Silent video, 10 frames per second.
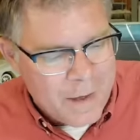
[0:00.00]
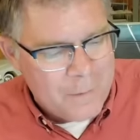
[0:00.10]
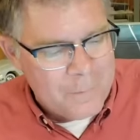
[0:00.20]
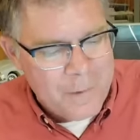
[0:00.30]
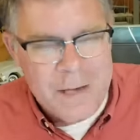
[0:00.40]

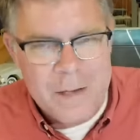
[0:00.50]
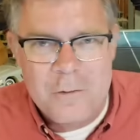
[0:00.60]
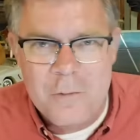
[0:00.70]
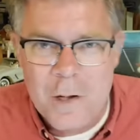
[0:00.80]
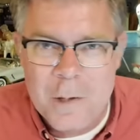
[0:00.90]
all right
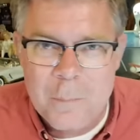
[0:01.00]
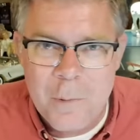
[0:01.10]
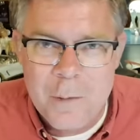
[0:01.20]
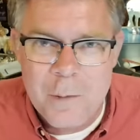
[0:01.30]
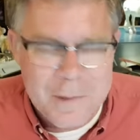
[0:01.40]
enjoy your
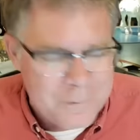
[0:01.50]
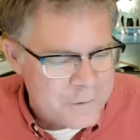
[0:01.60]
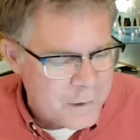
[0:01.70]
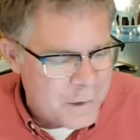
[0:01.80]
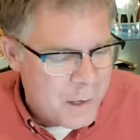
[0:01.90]
bourbon and
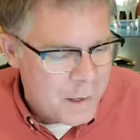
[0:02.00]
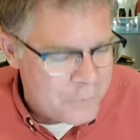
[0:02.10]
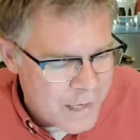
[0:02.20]
cigar